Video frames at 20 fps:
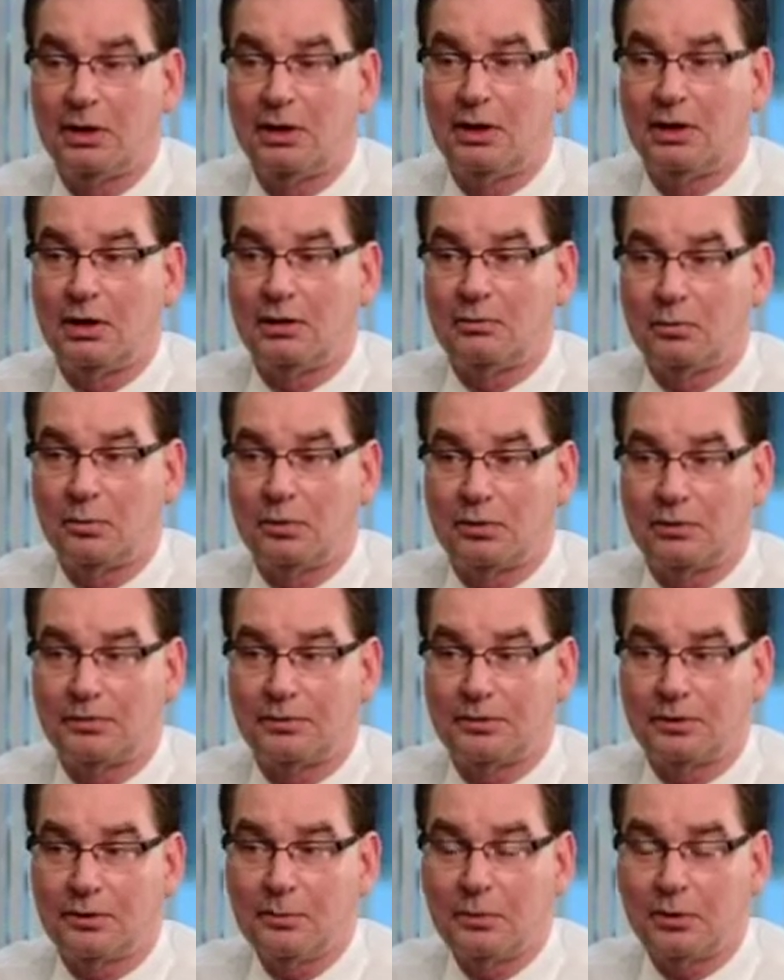Uh, well,
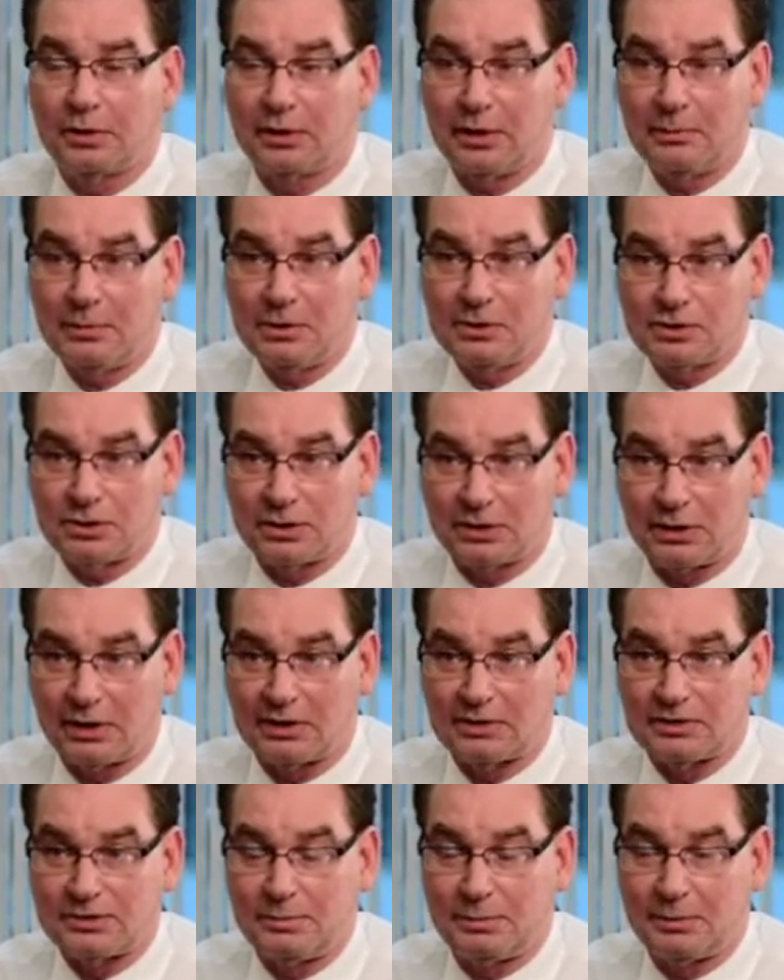thermal imaging
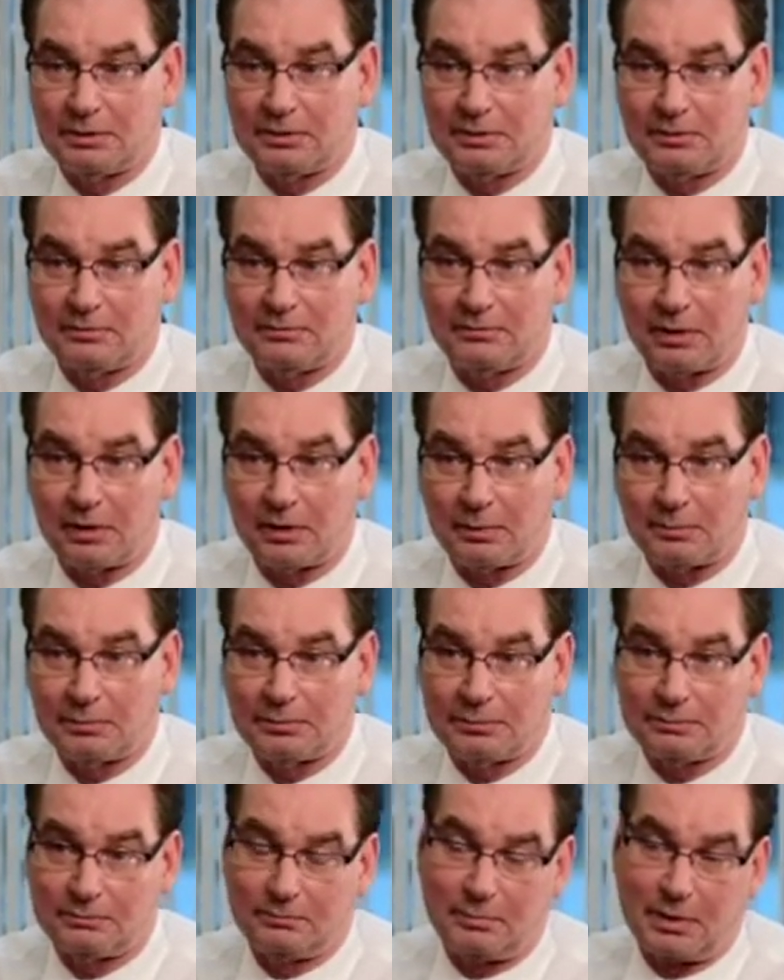has been
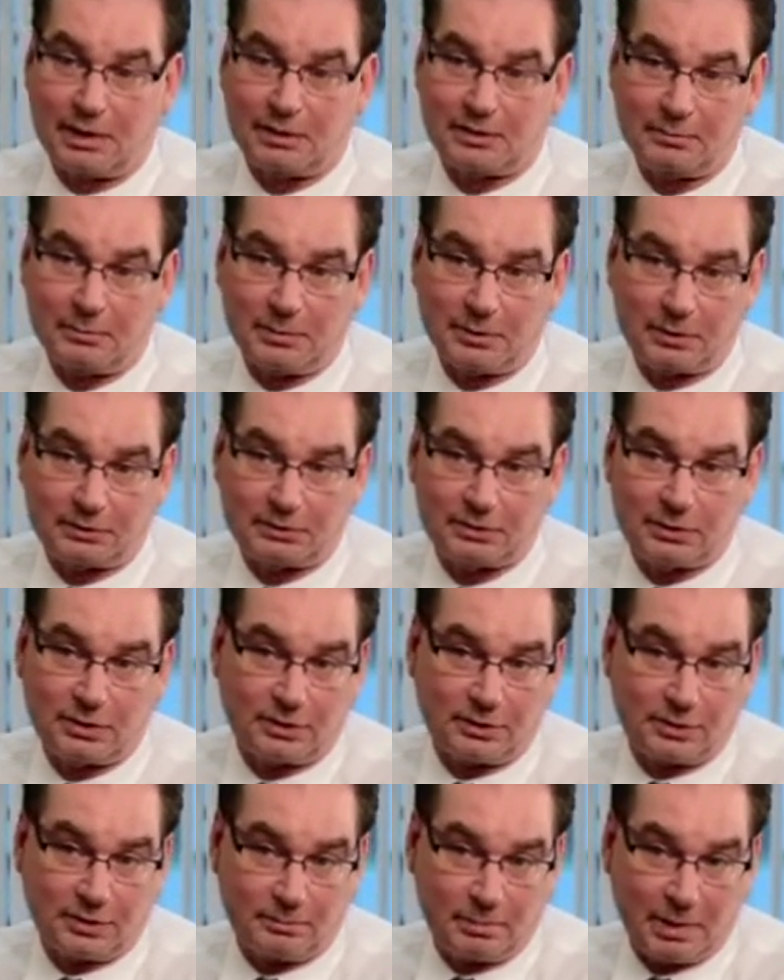developed by the
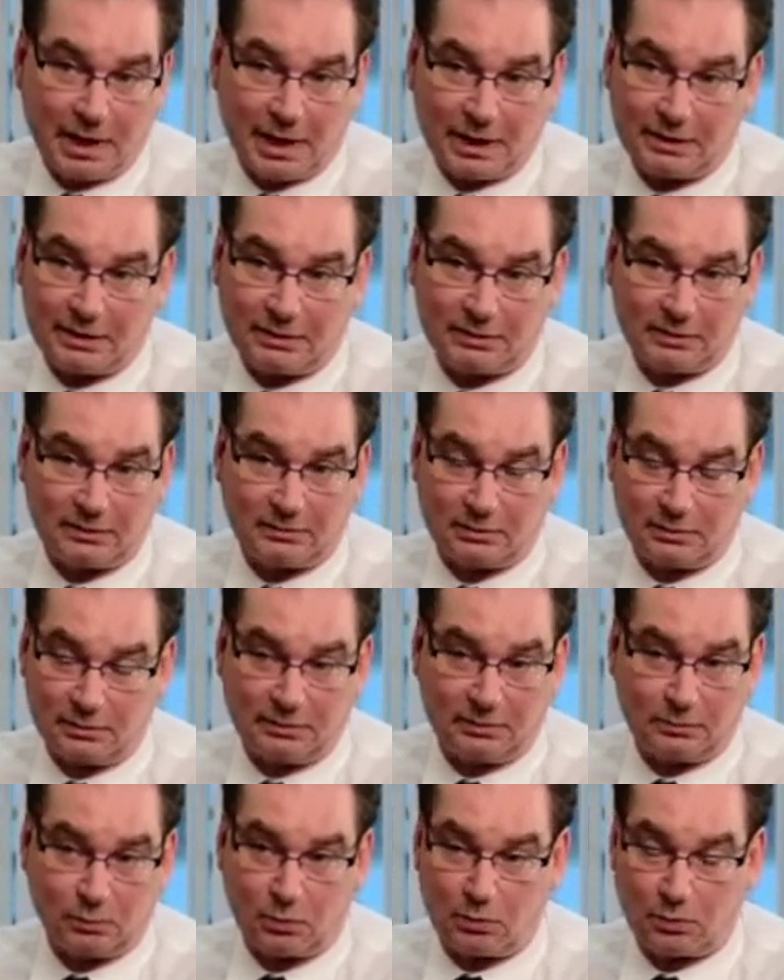military back in,
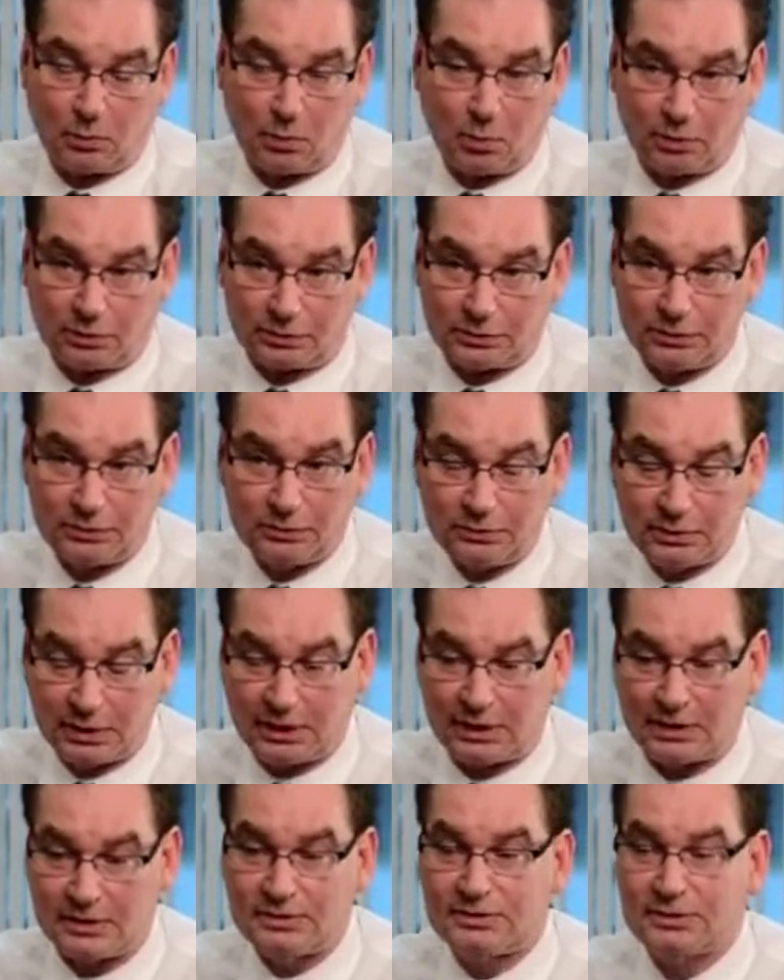in World War II
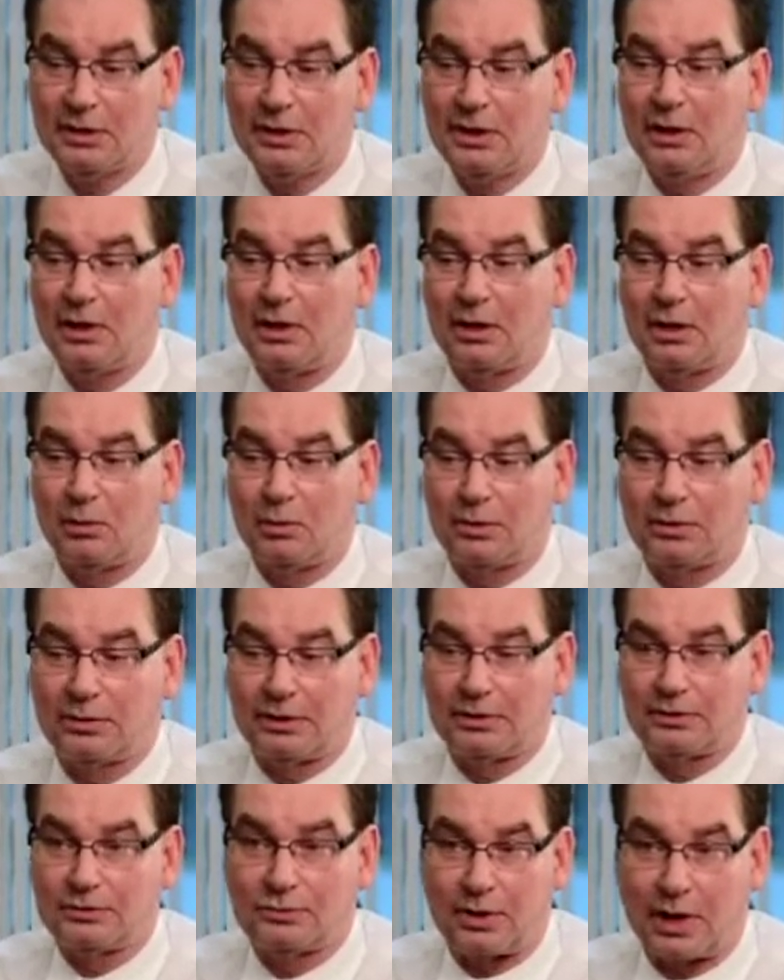days, uh, where
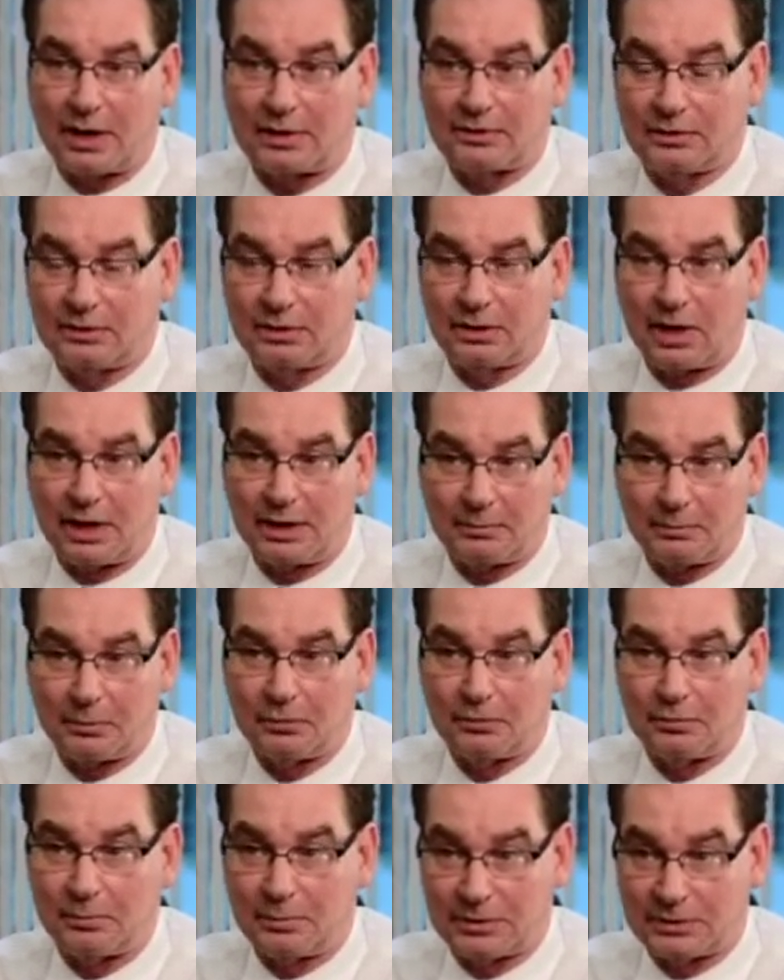they tracked the night
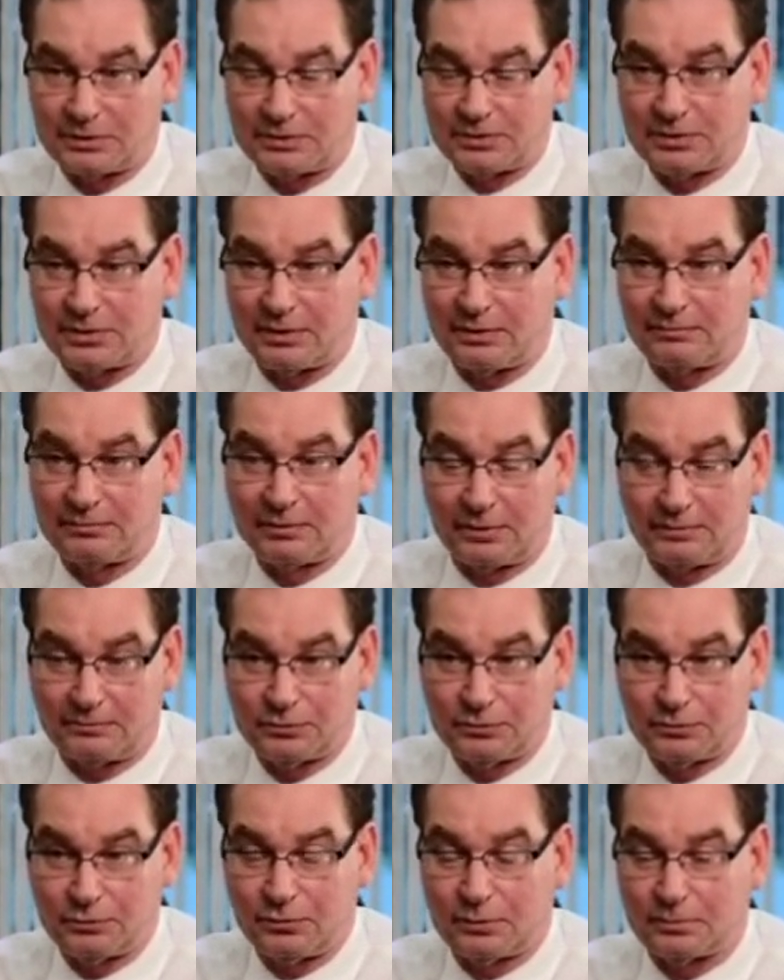movements of, of
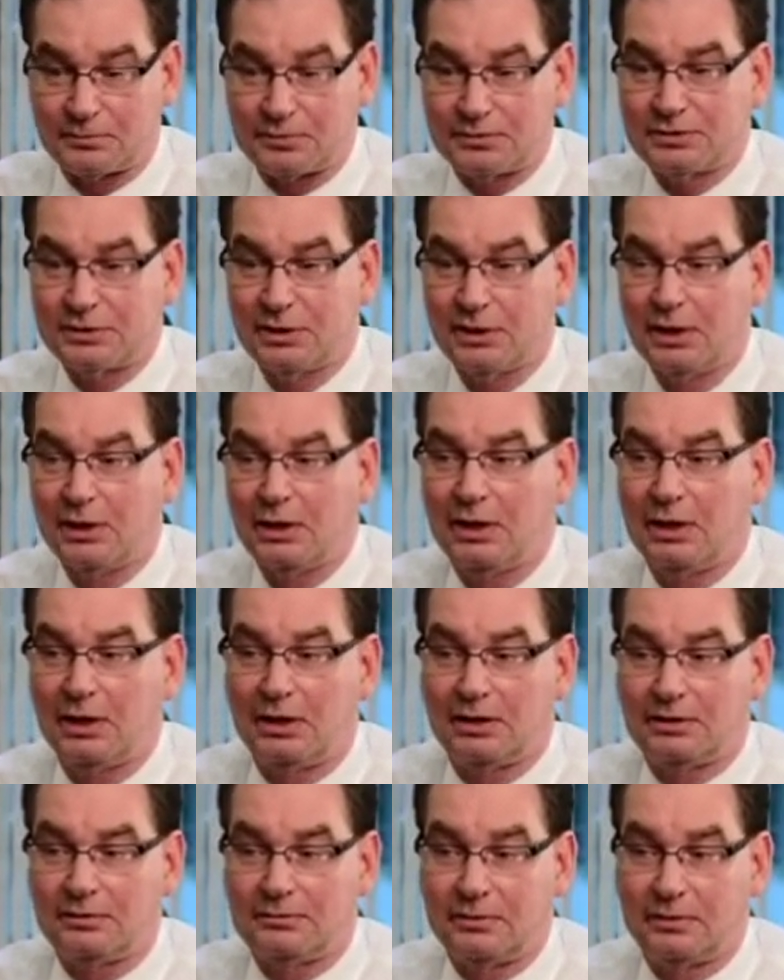troops.
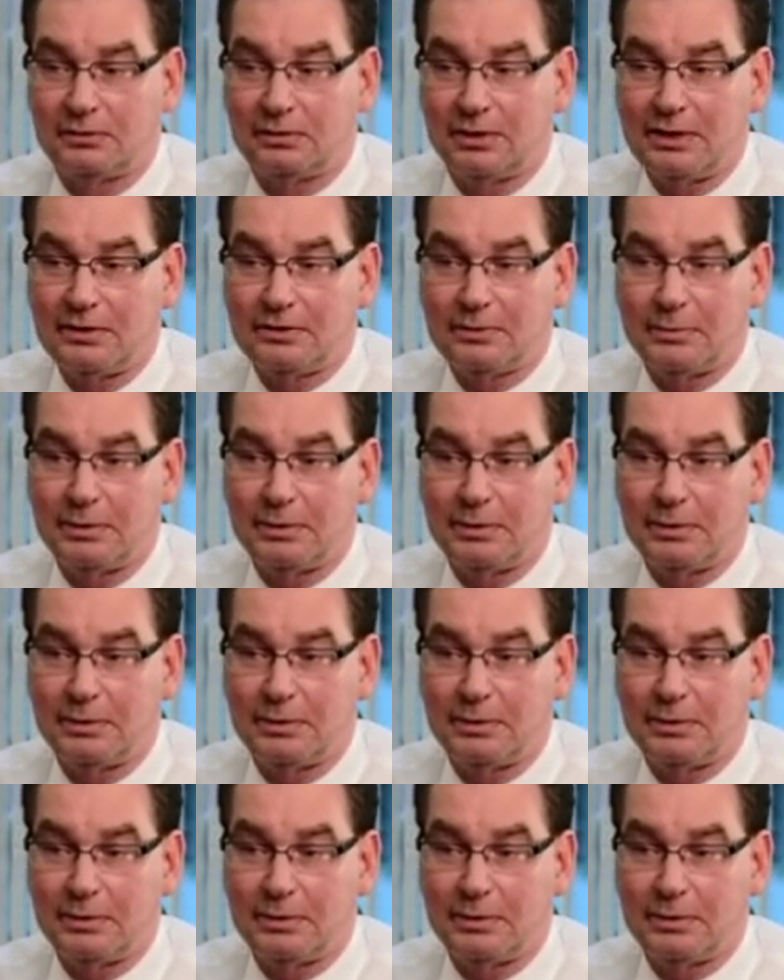It later